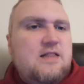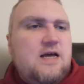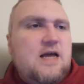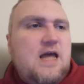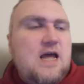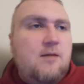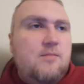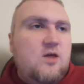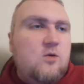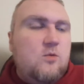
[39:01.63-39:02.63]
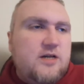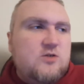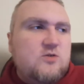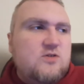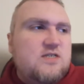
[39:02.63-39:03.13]
like hey i'm the
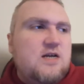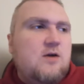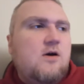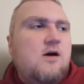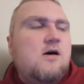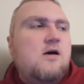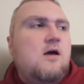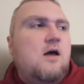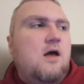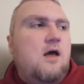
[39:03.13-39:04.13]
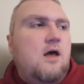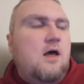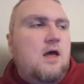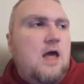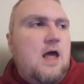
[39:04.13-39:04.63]
original sarah
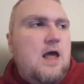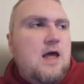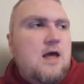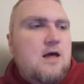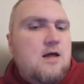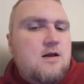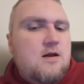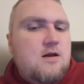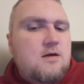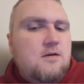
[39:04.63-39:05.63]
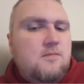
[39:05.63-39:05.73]
and